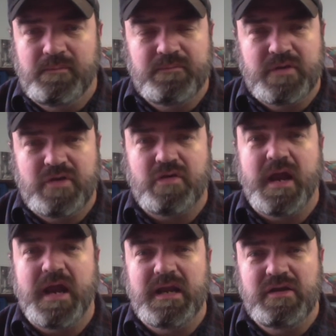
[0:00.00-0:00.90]

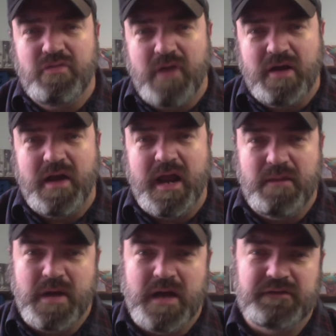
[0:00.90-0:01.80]
creating greater
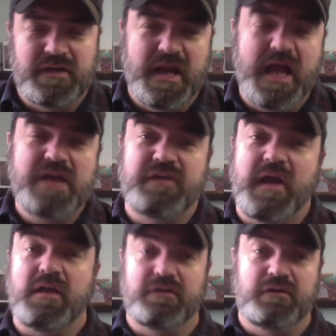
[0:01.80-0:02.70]
animosity. And I'd
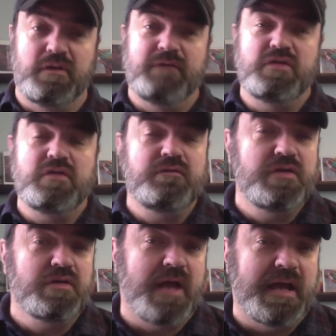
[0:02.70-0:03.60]
challenge you, if you
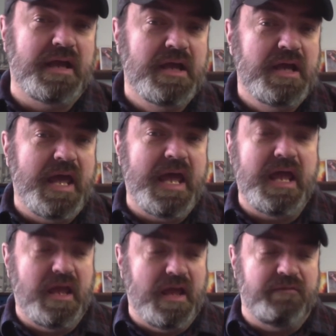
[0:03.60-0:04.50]
feel like,
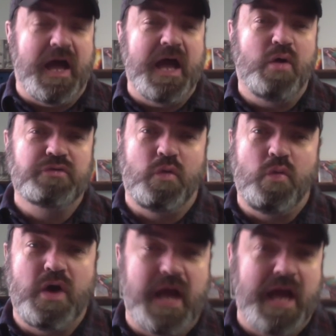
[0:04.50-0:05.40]
hey, if I hold to
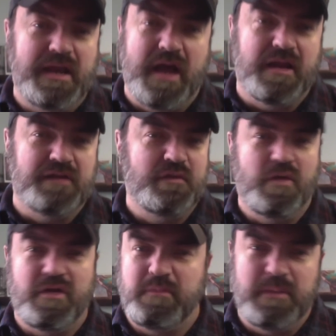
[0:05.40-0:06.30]
one ideology,
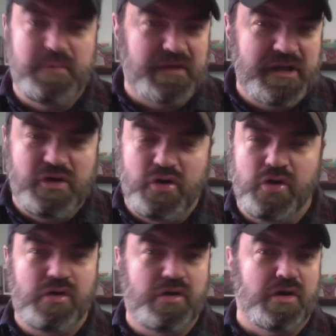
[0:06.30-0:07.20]
whether it be political
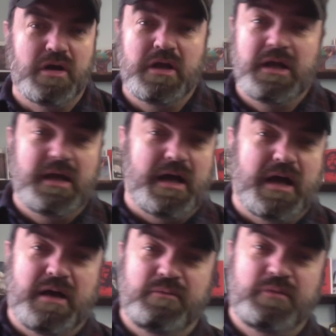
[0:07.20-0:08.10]
or
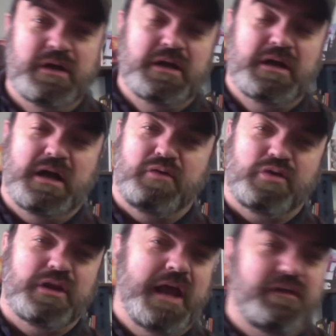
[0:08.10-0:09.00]
um,
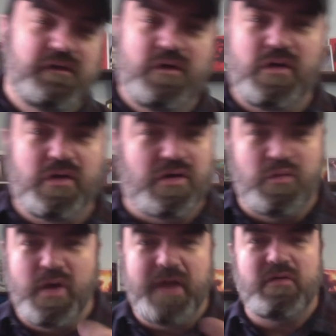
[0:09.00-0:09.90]
relational or
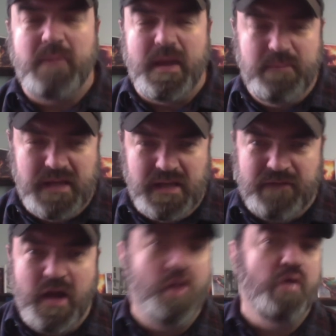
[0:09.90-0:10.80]
whatever it may be, if
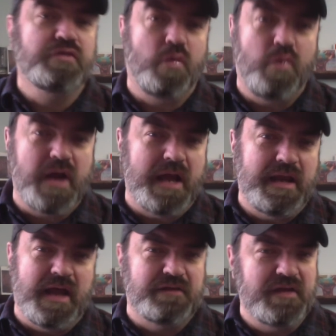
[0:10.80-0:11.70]
I hold to one
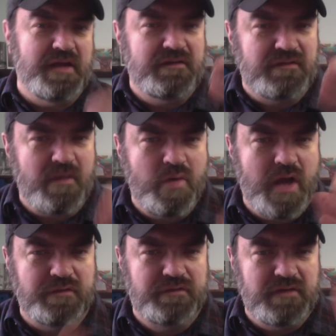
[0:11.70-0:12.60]
ideology and someone
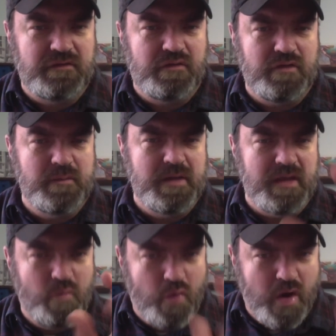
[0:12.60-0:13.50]
else disagrees with me
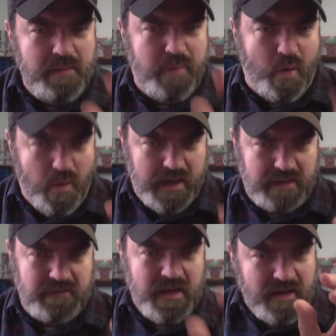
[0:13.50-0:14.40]
in one
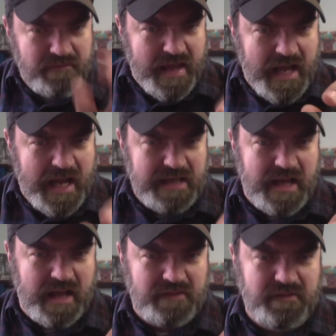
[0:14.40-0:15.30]
point of that
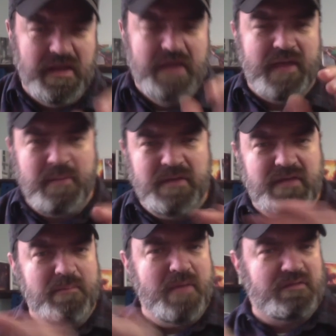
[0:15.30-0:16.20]
ideology, that means they
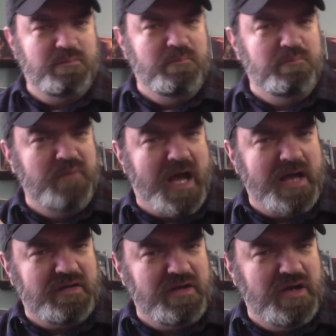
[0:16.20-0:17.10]
must
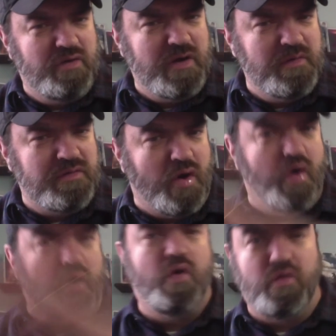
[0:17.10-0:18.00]
not agree with the
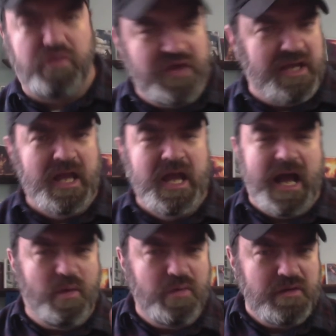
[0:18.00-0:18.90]
whole thing.
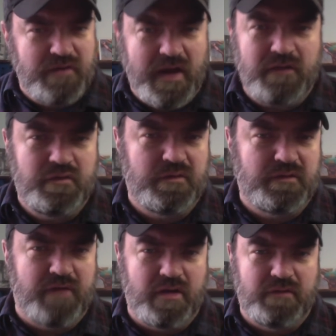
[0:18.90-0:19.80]
I want to challenge you as a
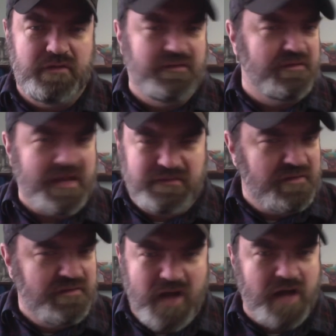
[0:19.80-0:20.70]
follower of Jesus. That's
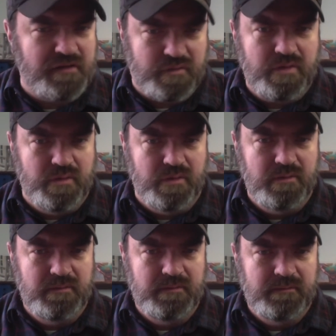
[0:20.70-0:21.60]
just not true.
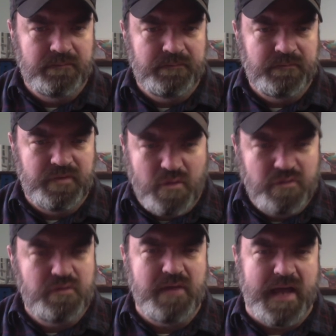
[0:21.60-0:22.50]
Don't
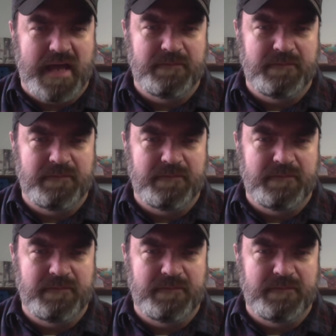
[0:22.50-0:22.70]
do that.